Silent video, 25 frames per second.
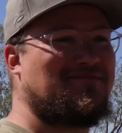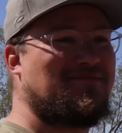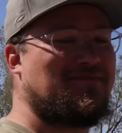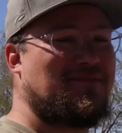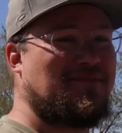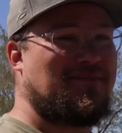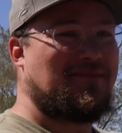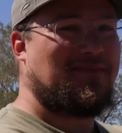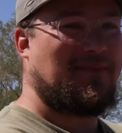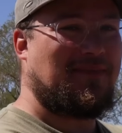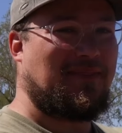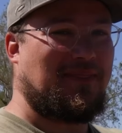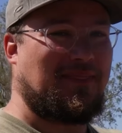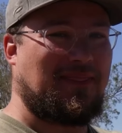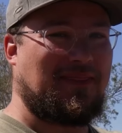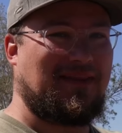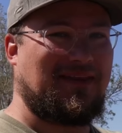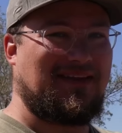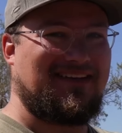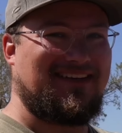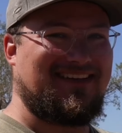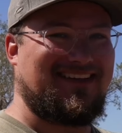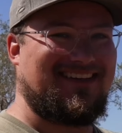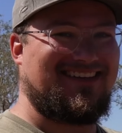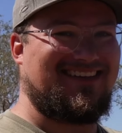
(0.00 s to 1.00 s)
just been the
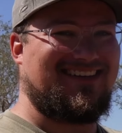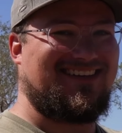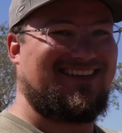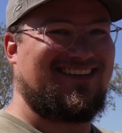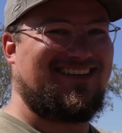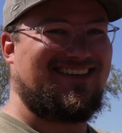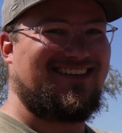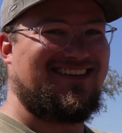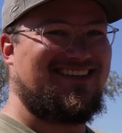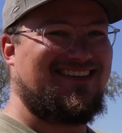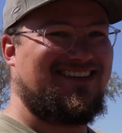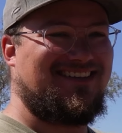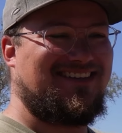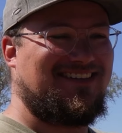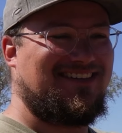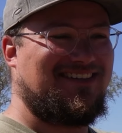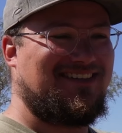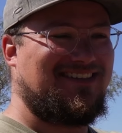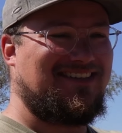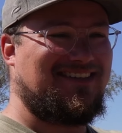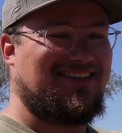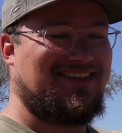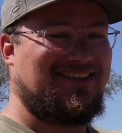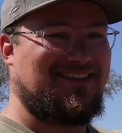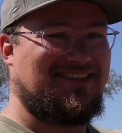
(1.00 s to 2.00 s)
one cooking for
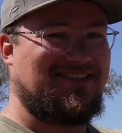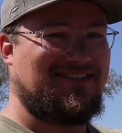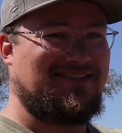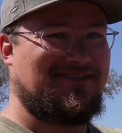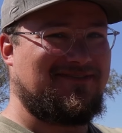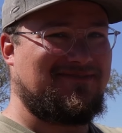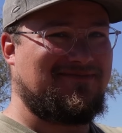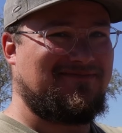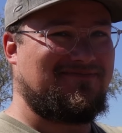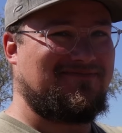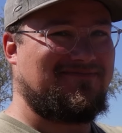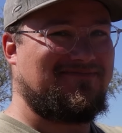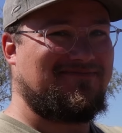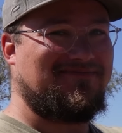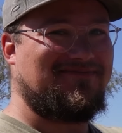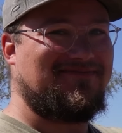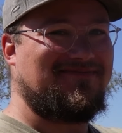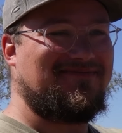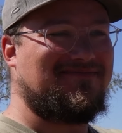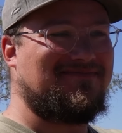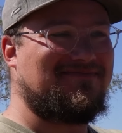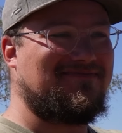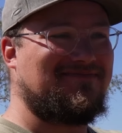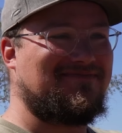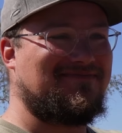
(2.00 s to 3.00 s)
us, making us
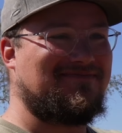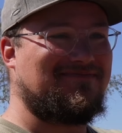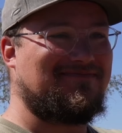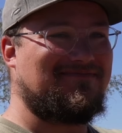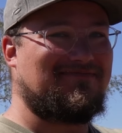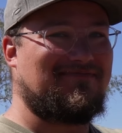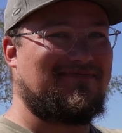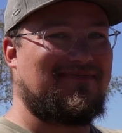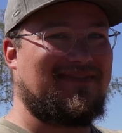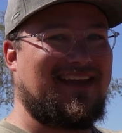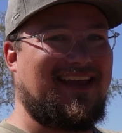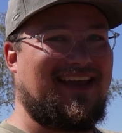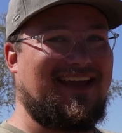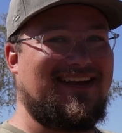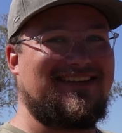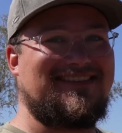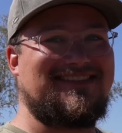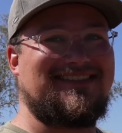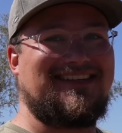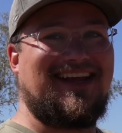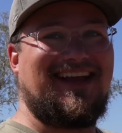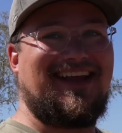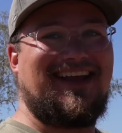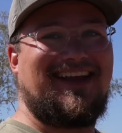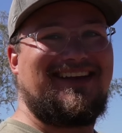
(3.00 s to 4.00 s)
coffees. This is and
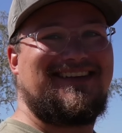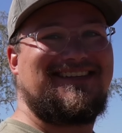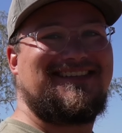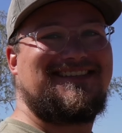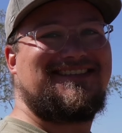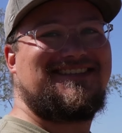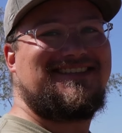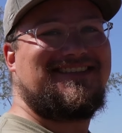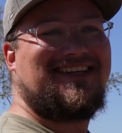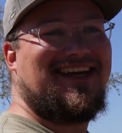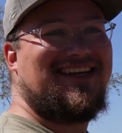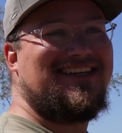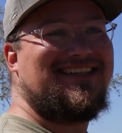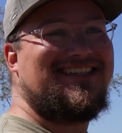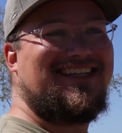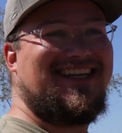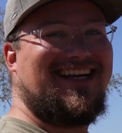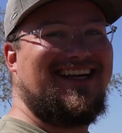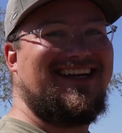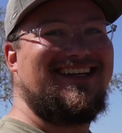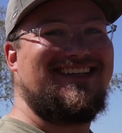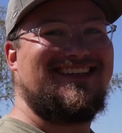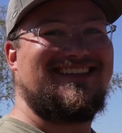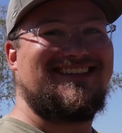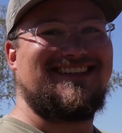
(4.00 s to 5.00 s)
our dear friend. And, and
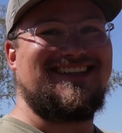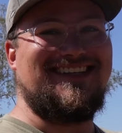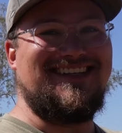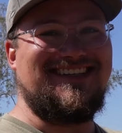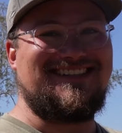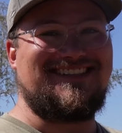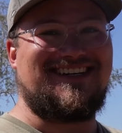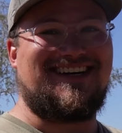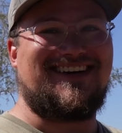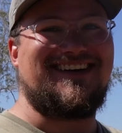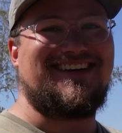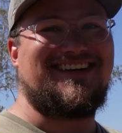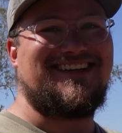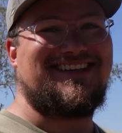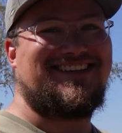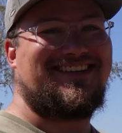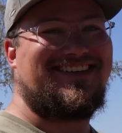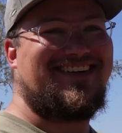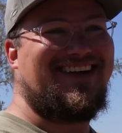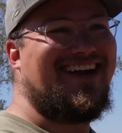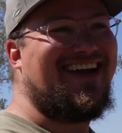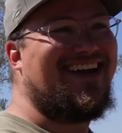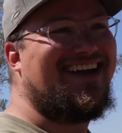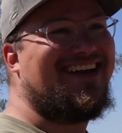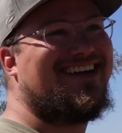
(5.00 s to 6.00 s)
cheese, steaks.
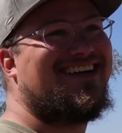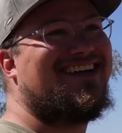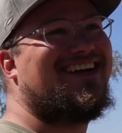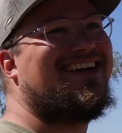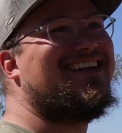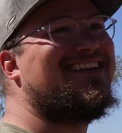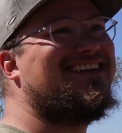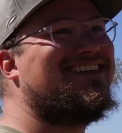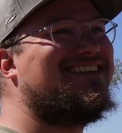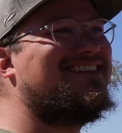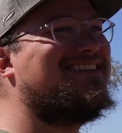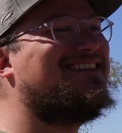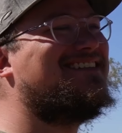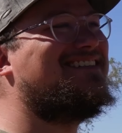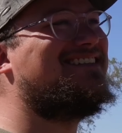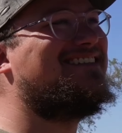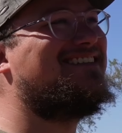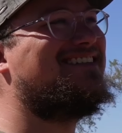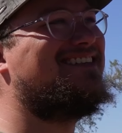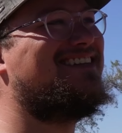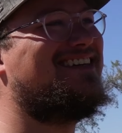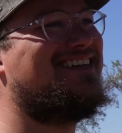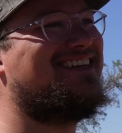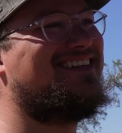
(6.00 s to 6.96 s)
Charcuterie, yeah. Charcuterie